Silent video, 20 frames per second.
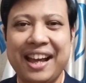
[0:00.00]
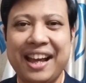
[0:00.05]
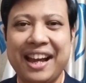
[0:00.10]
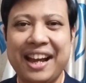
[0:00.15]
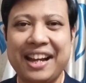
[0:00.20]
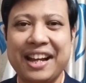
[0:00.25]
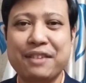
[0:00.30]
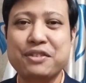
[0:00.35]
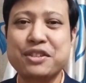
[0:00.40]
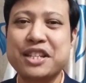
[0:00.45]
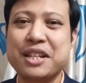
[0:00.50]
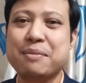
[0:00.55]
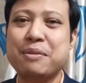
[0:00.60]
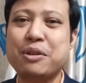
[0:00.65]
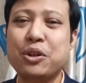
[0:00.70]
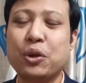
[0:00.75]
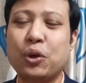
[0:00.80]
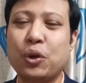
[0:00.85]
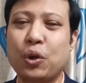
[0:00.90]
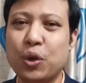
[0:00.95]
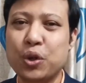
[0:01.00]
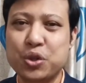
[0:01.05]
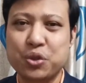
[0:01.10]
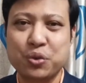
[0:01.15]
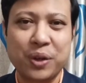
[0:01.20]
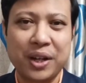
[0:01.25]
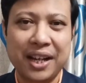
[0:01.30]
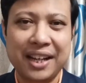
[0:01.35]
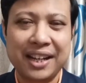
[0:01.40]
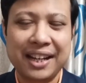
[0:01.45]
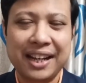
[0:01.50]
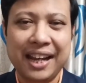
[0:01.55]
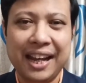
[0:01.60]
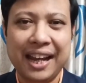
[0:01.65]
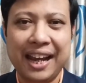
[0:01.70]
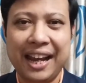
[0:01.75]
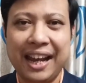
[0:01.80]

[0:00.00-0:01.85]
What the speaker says: and I was able to close one,